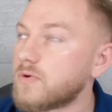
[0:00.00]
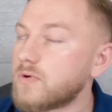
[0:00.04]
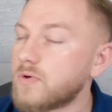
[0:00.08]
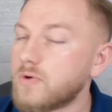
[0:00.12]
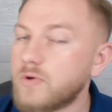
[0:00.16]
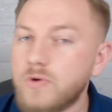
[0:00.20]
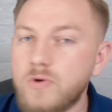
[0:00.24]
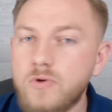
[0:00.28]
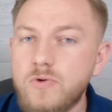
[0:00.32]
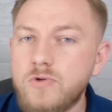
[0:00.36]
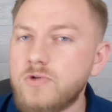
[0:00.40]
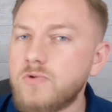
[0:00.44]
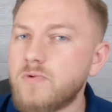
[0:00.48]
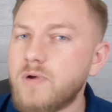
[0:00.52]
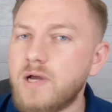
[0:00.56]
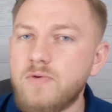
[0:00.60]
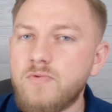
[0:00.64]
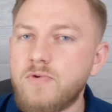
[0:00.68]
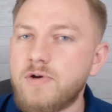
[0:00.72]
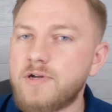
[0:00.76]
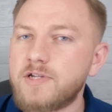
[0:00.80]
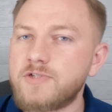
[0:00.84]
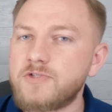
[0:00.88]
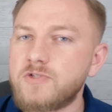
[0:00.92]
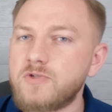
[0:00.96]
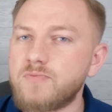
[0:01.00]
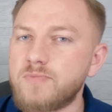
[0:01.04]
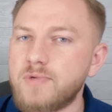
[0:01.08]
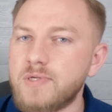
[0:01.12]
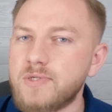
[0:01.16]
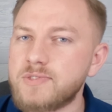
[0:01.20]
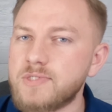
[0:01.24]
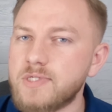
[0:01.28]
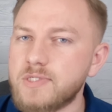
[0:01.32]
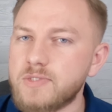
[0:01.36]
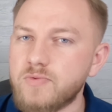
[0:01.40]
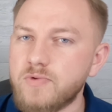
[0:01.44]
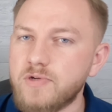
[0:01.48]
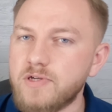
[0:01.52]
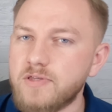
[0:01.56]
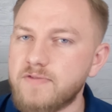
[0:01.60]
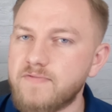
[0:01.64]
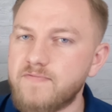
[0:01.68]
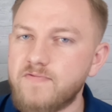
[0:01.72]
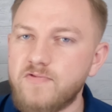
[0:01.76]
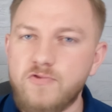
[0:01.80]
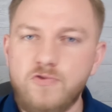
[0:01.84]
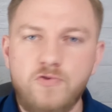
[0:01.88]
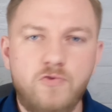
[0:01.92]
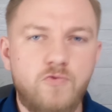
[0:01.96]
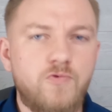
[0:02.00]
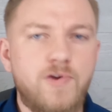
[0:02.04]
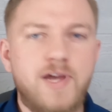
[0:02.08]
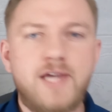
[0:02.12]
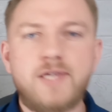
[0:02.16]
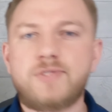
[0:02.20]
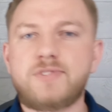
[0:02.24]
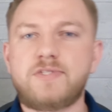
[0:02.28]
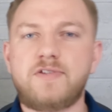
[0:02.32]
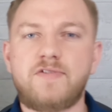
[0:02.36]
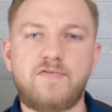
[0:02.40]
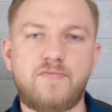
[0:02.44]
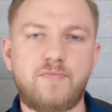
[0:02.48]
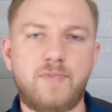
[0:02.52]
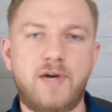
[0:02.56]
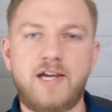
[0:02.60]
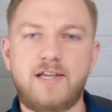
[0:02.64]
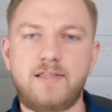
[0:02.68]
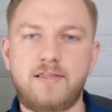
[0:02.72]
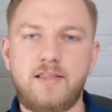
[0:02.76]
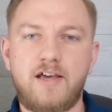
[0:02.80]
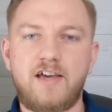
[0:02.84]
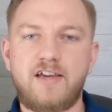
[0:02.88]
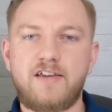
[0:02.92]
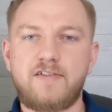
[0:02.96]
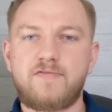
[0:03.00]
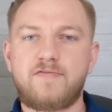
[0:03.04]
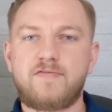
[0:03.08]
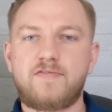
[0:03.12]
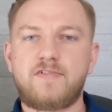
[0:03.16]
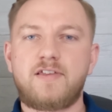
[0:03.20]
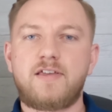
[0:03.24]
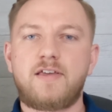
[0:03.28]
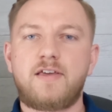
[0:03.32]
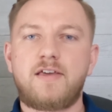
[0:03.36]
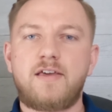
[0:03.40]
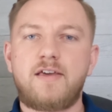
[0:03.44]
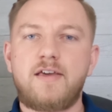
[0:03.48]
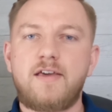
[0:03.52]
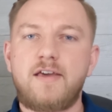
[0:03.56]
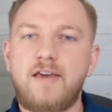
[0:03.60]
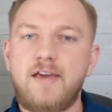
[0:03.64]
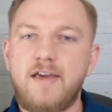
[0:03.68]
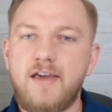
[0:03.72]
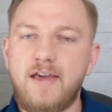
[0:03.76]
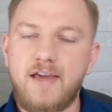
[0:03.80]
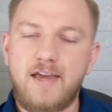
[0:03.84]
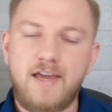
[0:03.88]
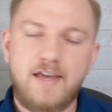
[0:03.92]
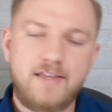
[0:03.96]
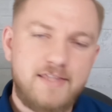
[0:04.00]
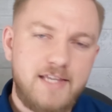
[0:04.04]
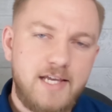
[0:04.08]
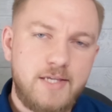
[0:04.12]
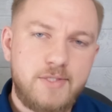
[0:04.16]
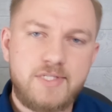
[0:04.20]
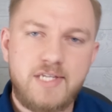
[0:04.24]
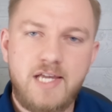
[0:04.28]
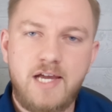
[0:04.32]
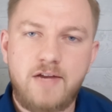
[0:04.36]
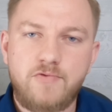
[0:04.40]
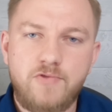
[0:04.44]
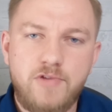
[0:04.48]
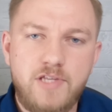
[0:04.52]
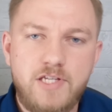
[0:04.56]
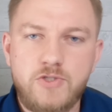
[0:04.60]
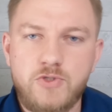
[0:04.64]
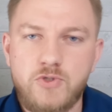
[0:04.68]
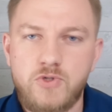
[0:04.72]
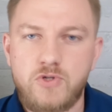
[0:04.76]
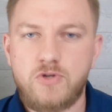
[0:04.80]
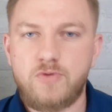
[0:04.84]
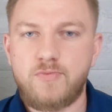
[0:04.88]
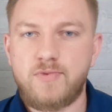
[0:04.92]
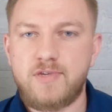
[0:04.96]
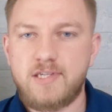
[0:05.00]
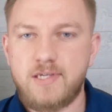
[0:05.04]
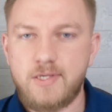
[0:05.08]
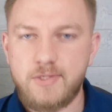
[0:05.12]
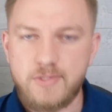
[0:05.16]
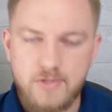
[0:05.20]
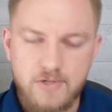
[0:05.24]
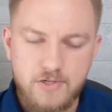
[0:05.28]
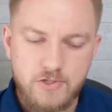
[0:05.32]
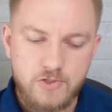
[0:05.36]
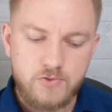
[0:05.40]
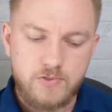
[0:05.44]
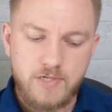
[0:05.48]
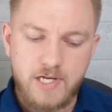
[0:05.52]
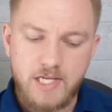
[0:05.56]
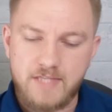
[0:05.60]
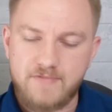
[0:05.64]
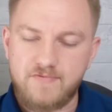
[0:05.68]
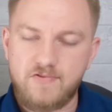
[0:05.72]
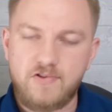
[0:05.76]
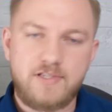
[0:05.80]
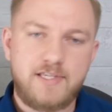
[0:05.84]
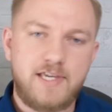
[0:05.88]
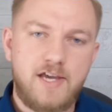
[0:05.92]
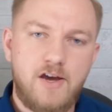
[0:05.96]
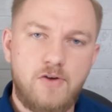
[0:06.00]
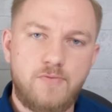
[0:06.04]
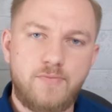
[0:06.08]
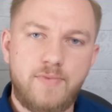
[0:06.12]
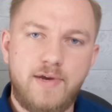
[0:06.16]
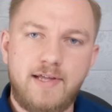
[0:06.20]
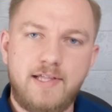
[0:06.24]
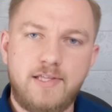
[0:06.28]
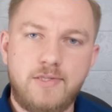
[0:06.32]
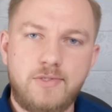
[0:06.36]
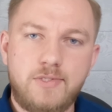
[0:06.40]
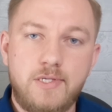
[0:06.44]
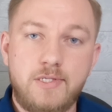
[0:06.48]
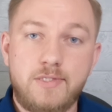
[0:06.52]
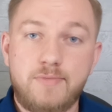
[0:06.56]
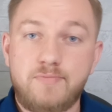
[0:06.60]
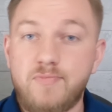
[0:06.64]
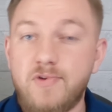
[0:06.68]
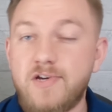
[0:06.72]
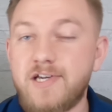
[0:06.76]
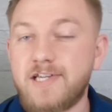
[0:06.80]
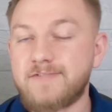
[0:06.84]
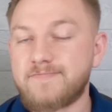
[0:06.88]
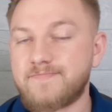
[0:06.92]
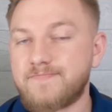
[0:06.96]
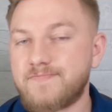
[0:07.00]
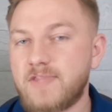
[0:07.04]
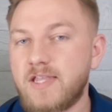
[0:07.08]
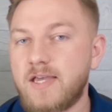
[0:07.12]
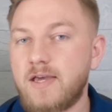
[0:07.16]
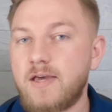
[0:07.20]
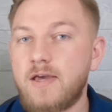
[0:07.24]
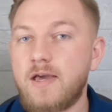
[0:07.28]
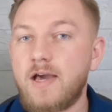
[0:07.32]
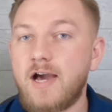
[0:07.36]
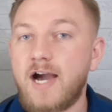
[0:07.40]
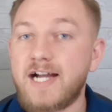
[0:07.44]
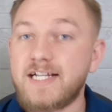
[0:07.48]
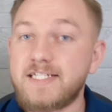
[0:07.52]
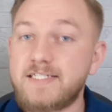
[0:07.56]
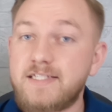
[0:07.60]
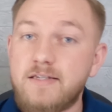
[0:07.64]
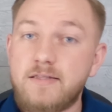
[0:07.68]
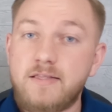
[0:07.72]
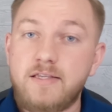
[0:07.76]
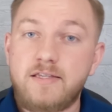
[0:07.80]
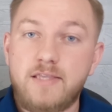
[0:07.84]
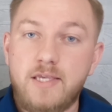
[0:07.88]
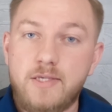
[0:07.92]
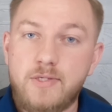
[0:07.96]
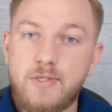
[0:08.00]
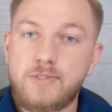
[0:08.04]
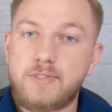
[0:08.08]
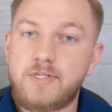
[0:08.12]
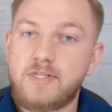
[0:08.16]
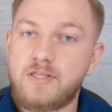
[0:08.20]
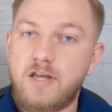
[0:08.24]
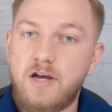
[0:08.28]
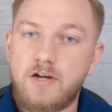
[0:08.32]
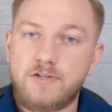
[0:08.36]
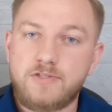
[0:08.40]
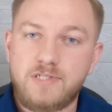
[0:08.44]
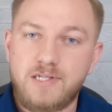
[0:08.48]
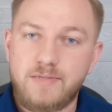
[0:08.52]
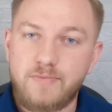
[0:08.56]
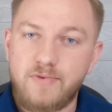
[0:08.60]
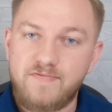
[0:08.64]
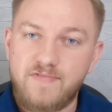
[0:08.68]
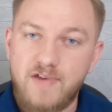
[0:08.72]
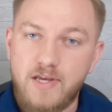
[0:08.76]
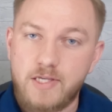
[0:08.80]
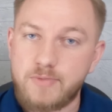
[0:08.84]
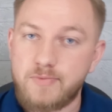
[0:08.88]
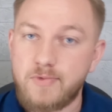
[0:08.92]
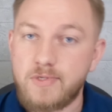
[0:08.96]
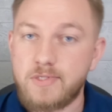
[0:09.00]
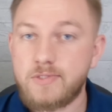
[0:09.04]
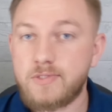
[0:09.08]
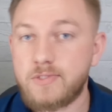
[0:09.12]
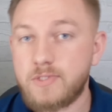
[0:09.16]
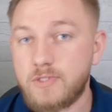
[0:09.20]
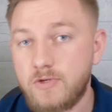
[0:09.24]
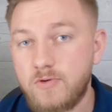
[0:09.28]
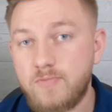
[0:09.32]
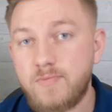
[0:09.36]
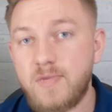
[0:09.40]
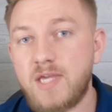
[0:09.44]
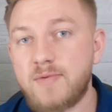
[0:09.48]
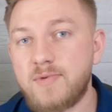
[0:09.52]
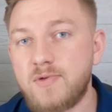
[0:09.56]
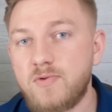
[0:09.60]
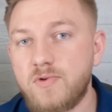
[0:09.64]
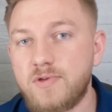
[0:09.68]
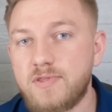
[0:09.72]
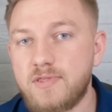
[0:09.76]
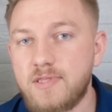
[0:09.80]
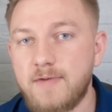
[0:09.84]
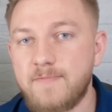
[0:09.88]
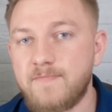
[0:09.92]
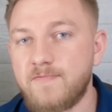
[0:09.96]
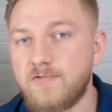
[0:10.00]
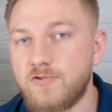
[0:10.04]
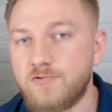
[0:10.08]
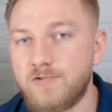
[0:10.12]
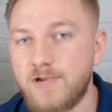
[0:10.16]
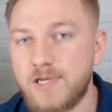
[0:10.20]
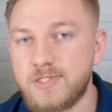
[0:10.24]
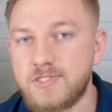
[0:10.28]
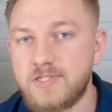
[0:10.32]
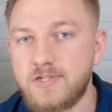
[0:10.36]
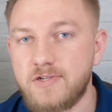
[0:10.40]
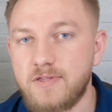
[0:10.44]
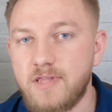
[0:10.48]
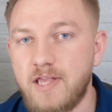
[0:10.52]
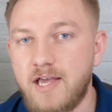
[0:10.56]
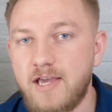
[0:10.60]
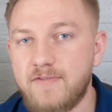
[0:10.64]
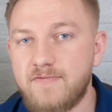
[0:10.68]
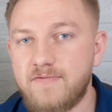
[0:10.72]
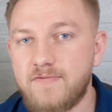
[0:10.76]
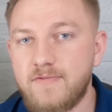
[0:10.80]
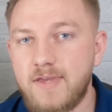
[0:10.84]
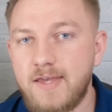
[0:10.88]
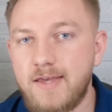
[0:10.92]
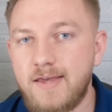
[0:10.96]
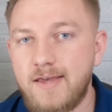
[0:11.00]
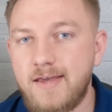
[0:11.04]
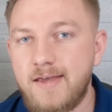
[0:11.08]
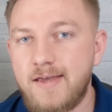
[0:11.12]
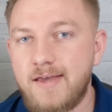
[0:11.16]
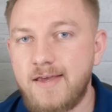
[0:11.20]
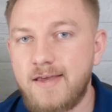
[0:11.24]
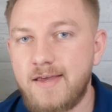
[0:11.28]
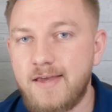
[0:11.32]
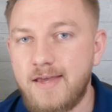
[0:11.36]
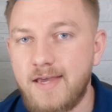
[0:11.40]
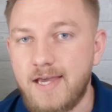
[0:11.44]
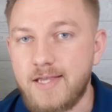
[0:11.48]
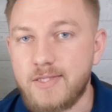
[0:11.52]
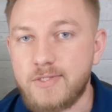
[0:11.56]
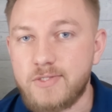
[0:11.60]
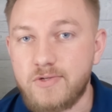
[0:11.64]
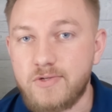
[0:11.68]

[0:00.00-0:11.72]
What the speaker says: who do I want to do business with for the rest of my life? And that's not really true because you can transfer account balances, but ideally this is a long-term investment, so you may be with them for the rest of your life. And